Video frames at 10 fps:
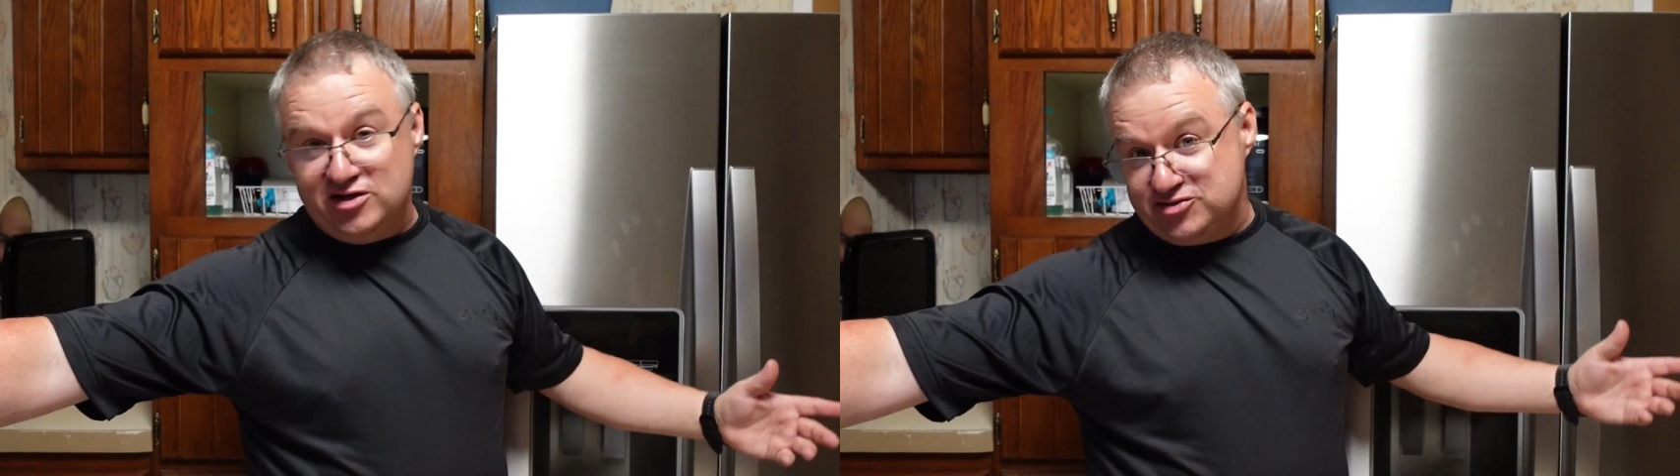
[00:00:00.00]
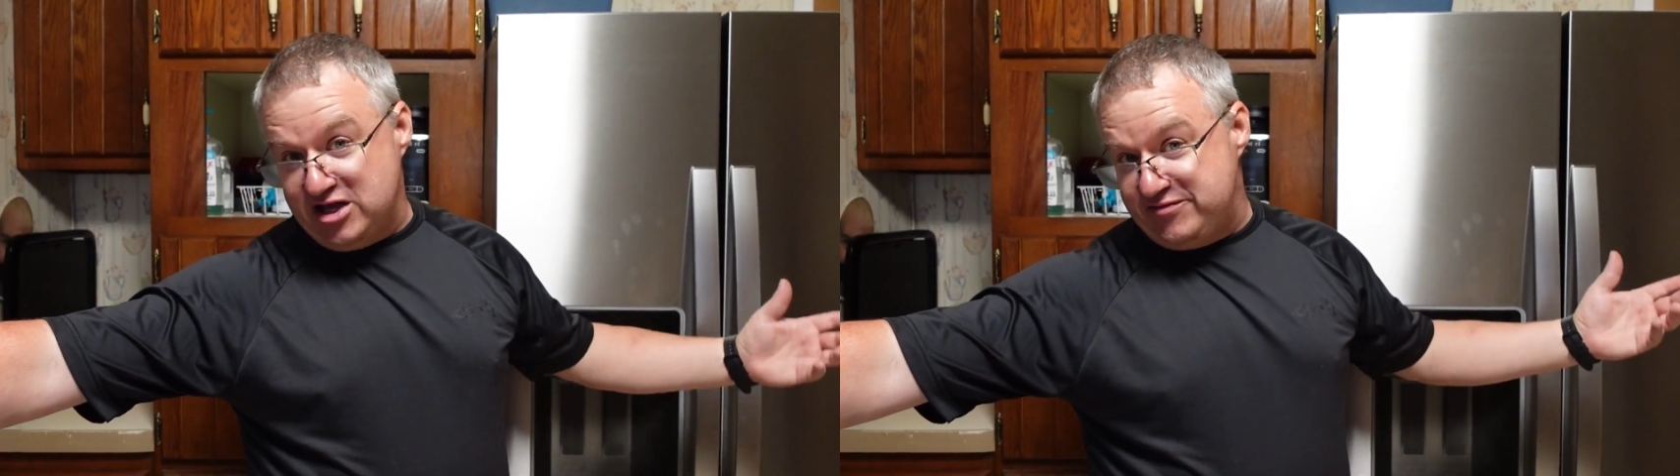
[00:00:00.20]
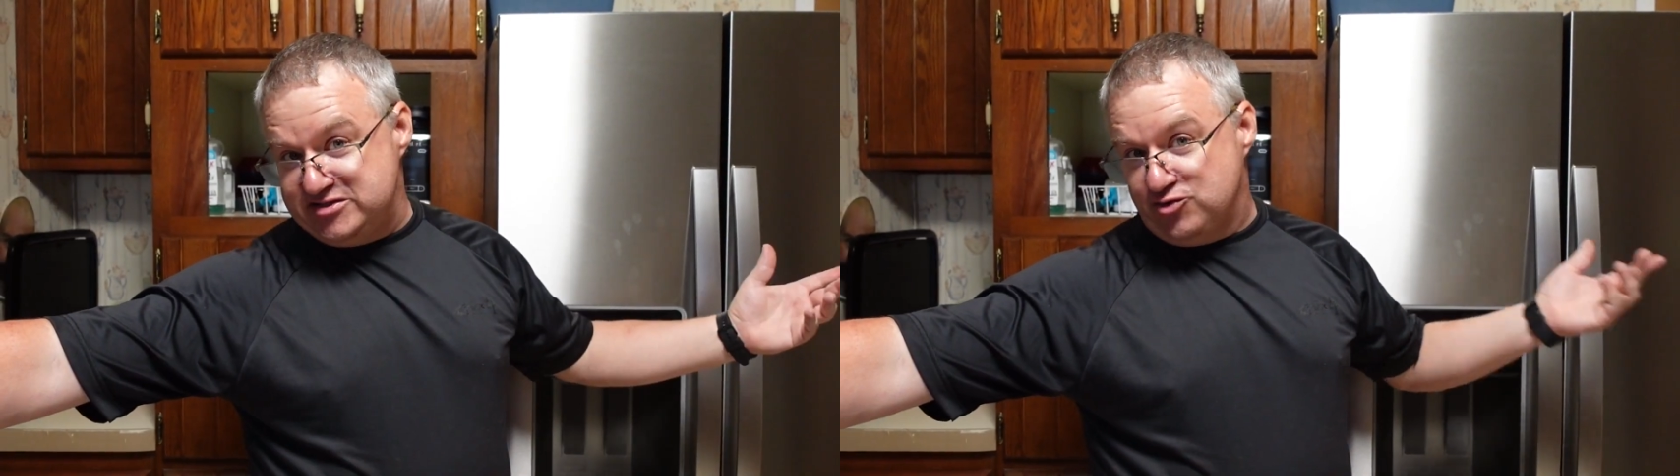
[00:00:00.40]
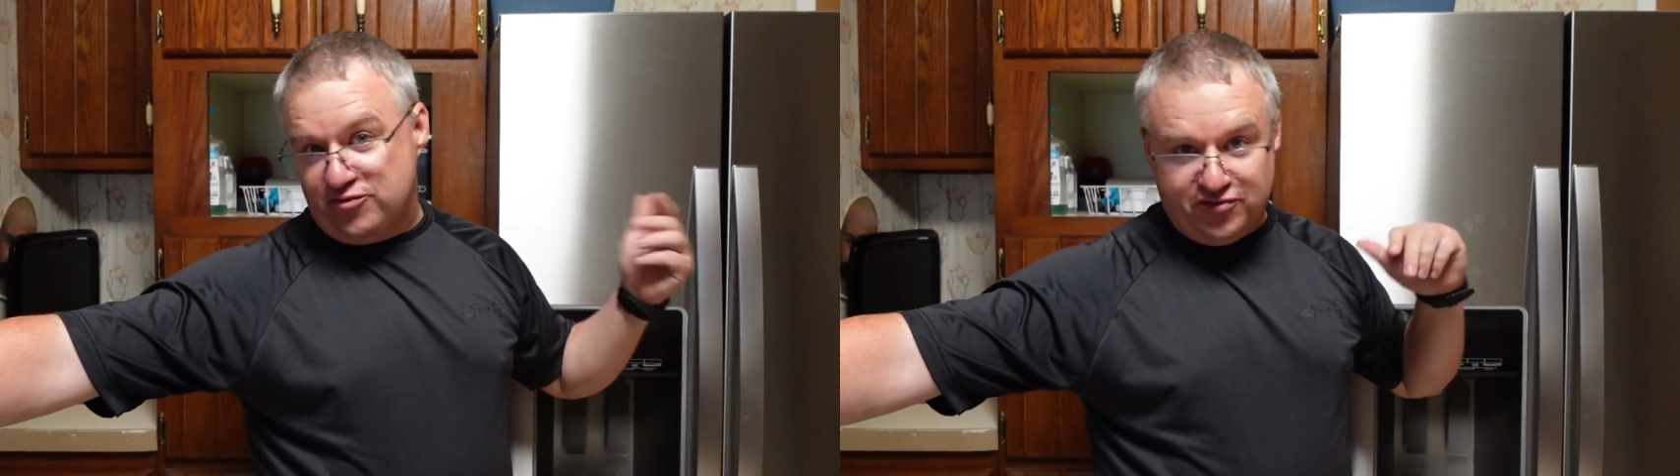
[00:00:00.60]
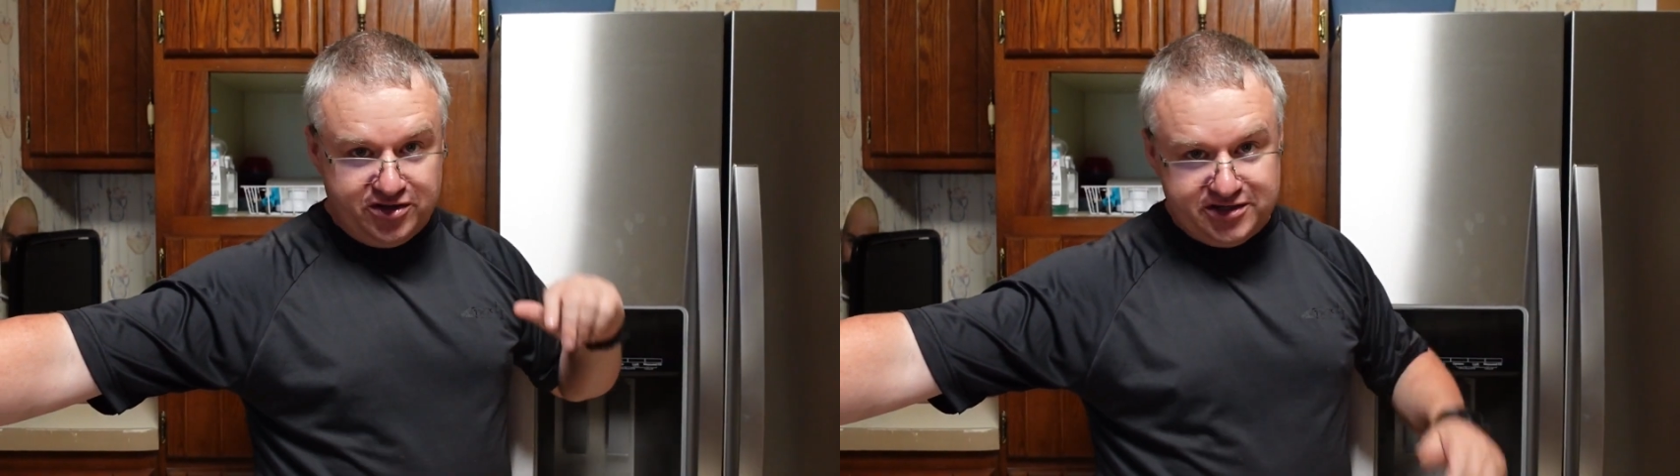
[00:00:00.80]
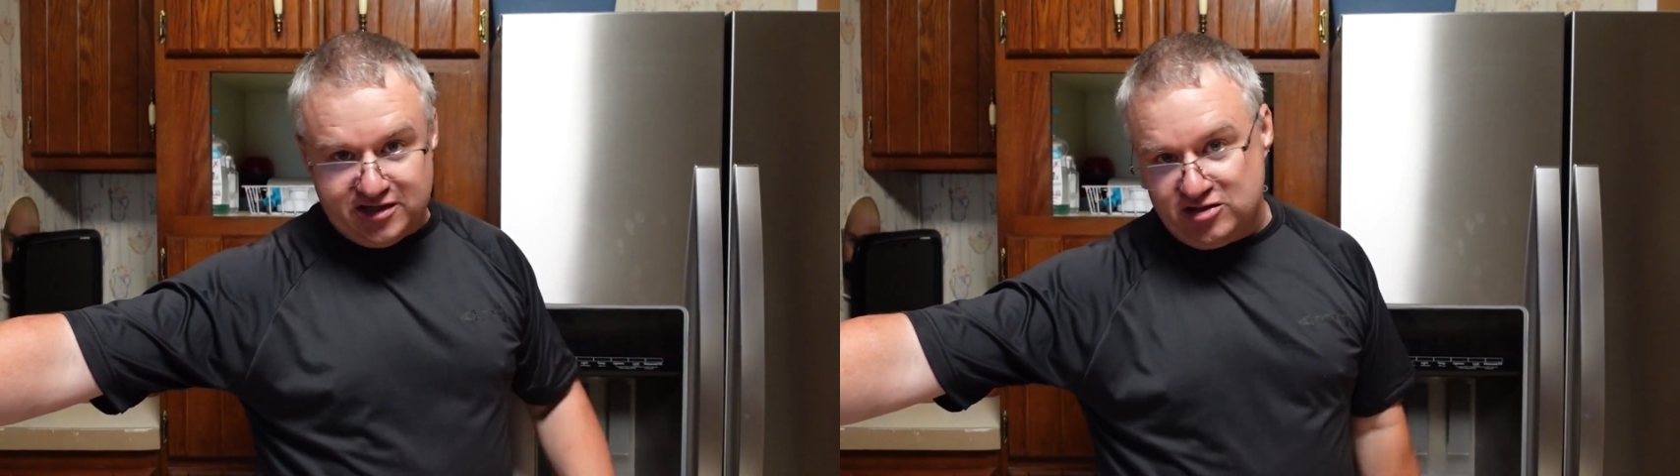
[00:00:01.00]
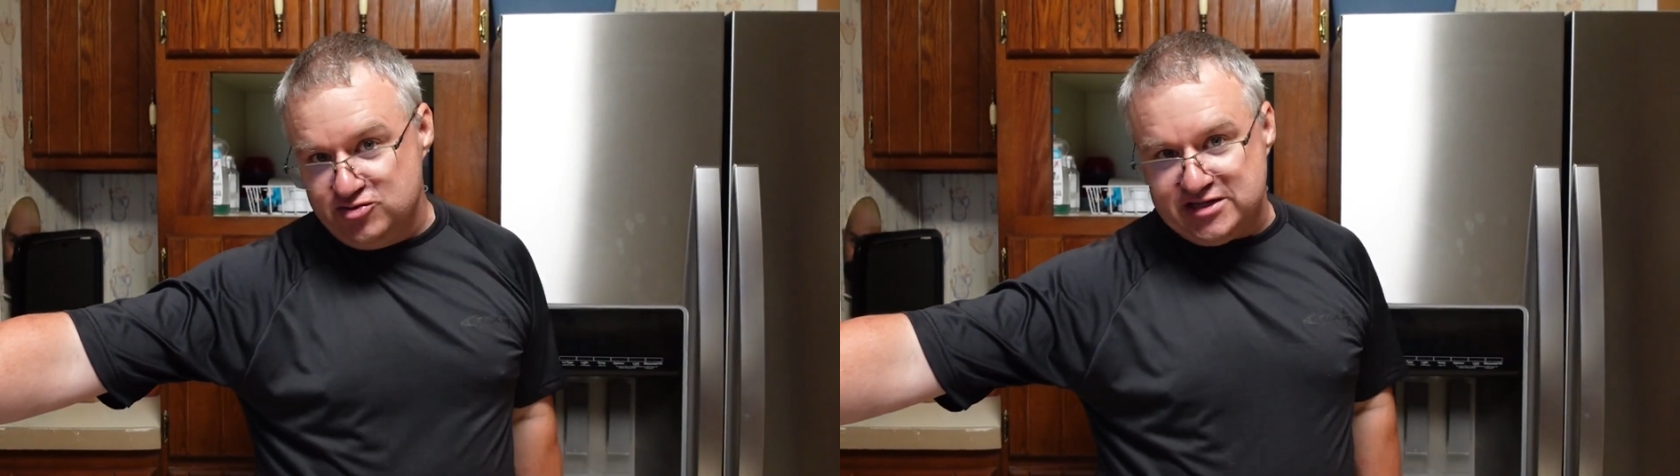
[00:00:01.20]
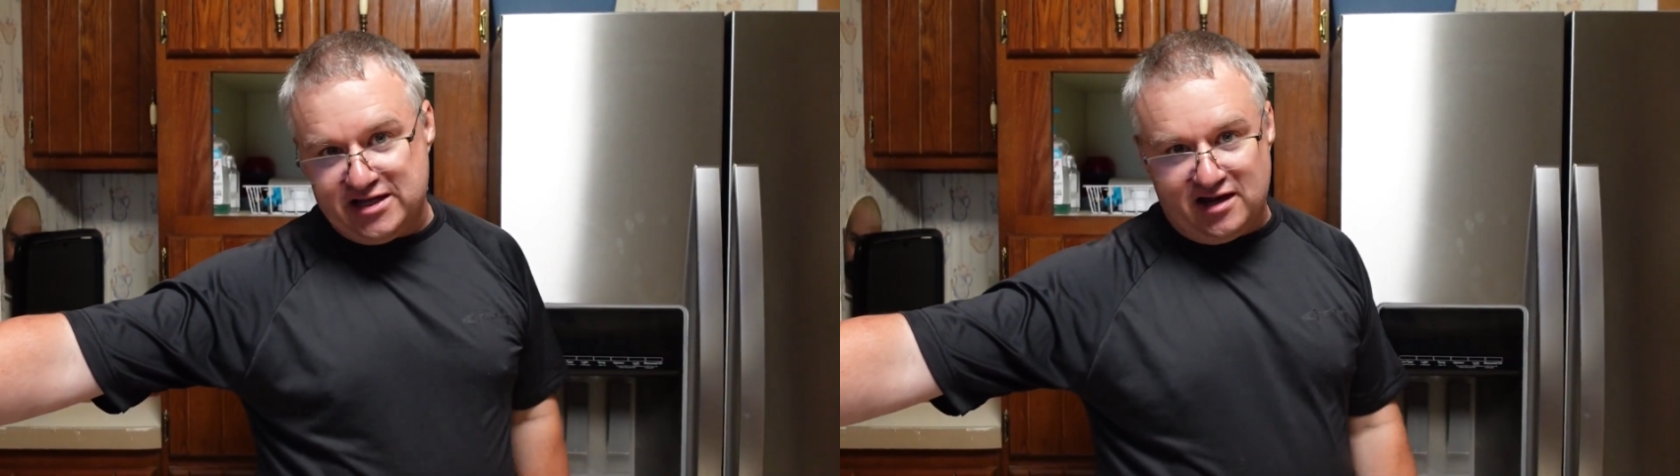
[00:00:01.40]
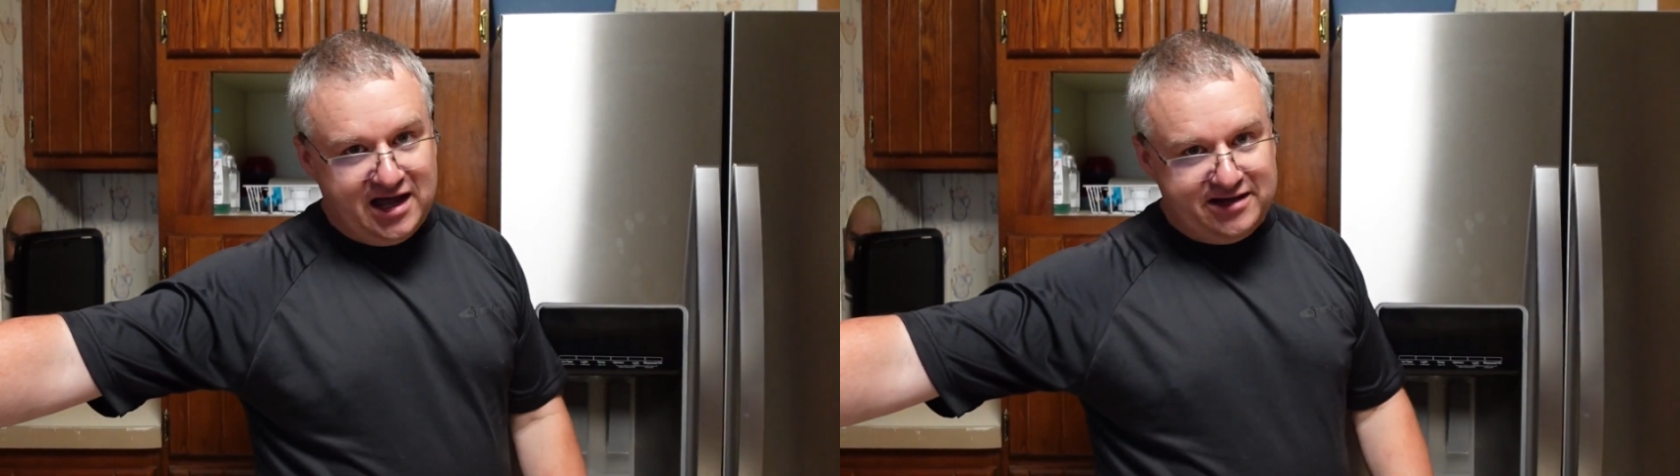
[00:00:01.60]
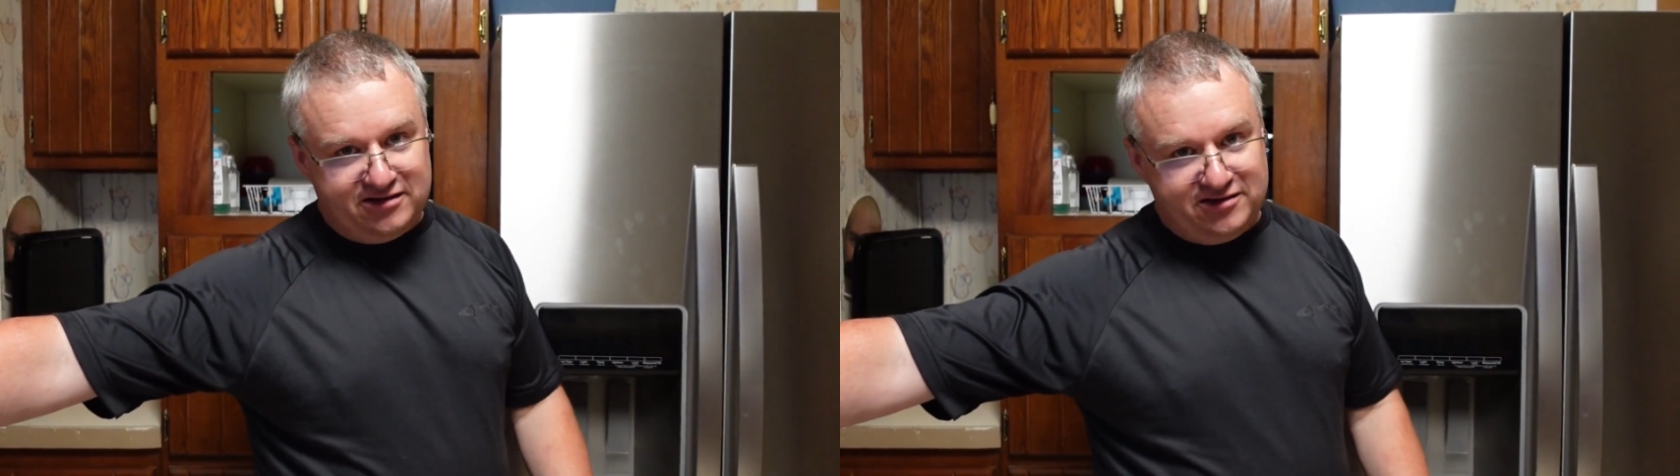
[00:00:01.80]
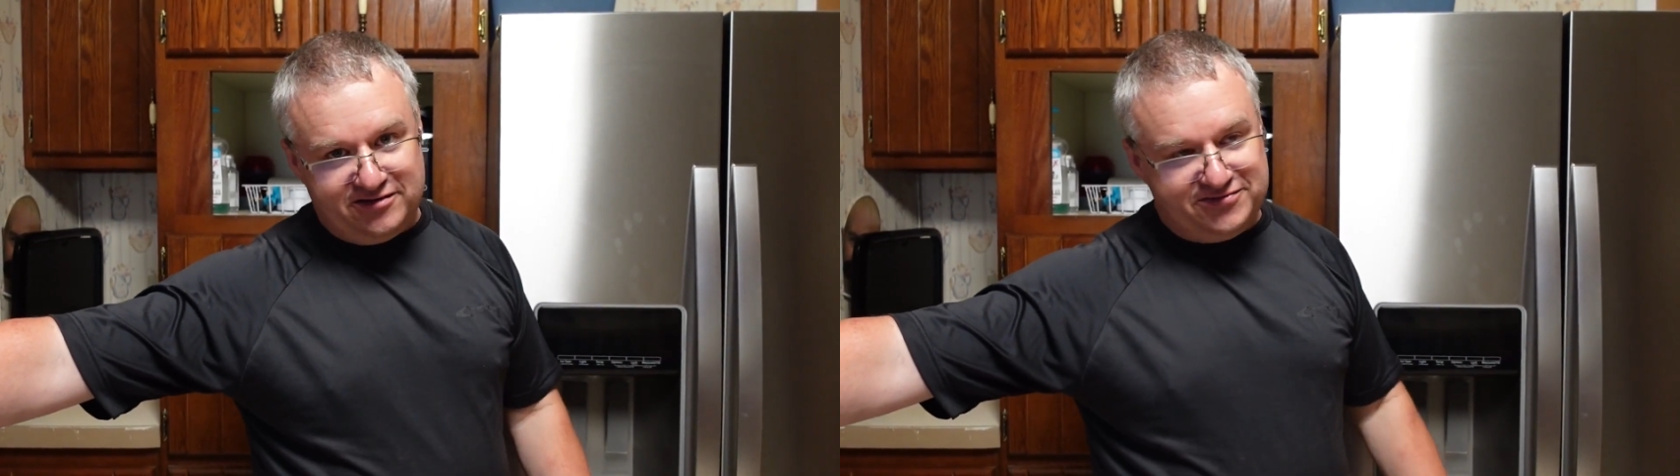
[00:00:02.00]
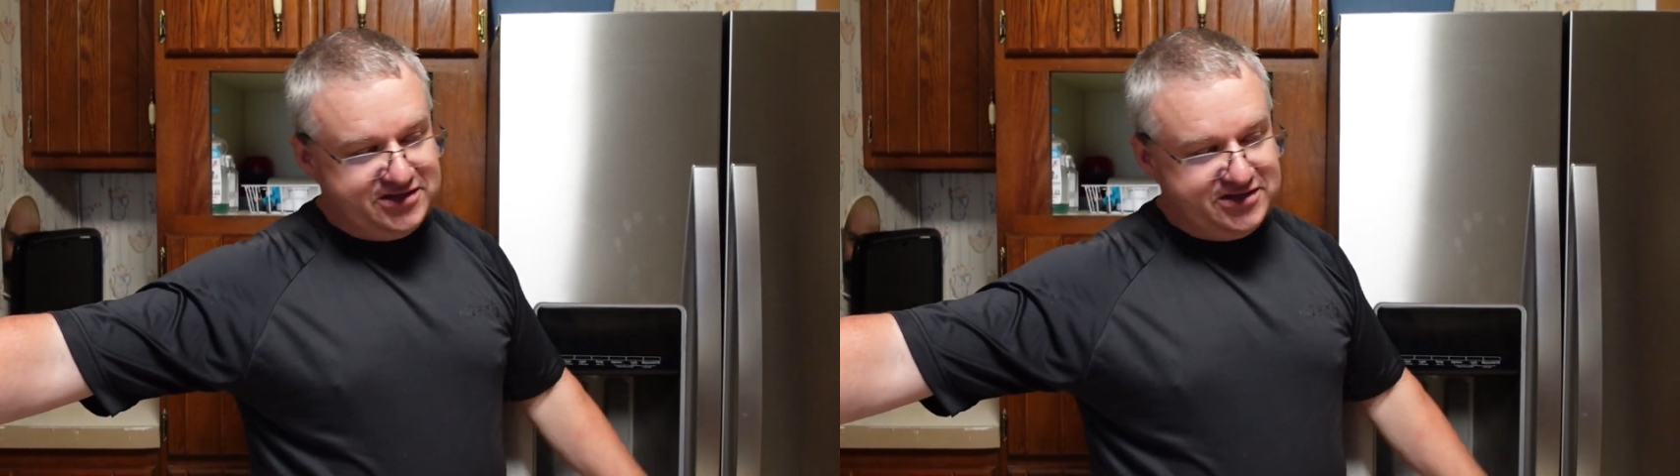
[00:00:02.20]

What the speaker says: also have a storefront that includes a lot of